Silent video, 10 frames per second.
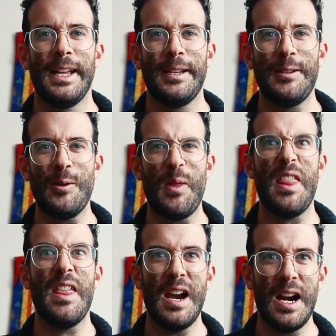
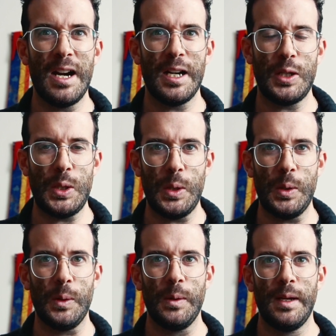there
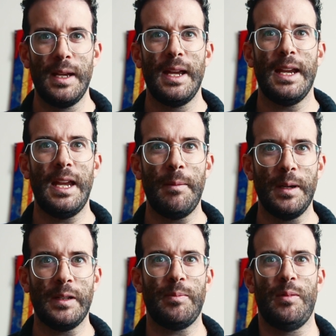to keep
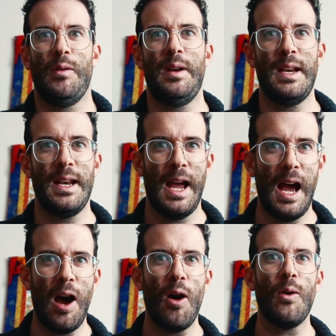exploring
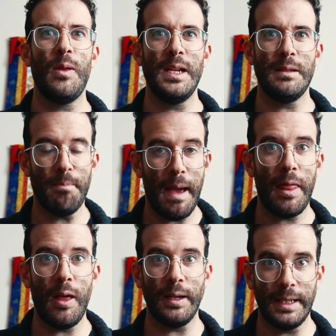how this
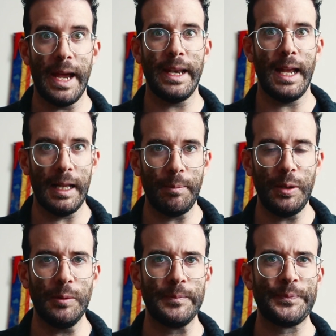method can help
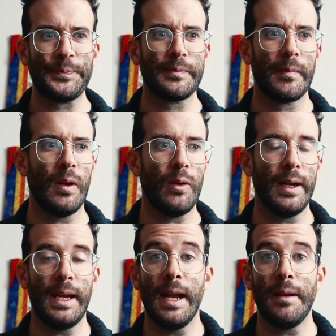you or
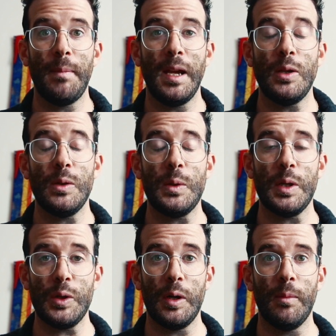it can make you to
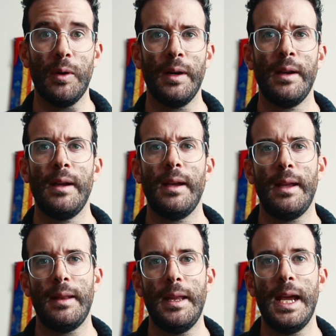enjoy more,
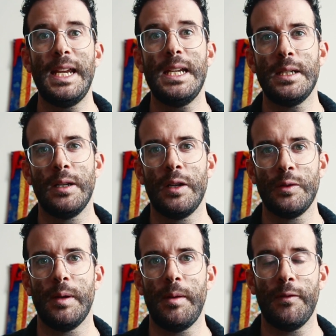the easier it's
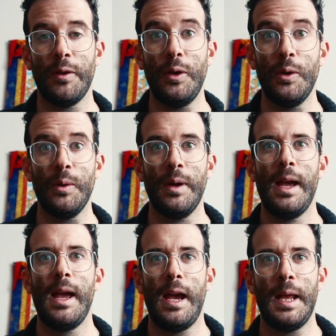going to be for you
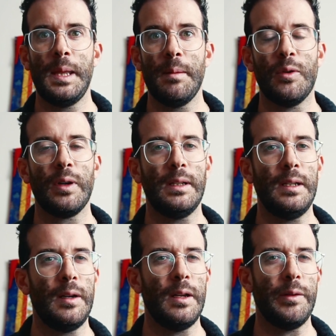and the more
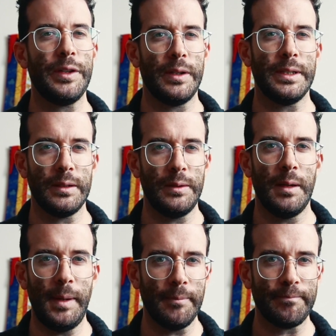clear the results are going
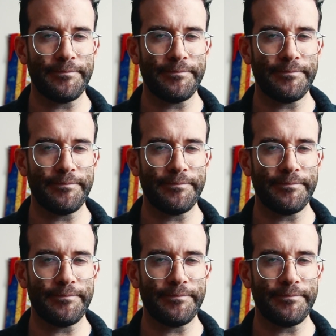to be.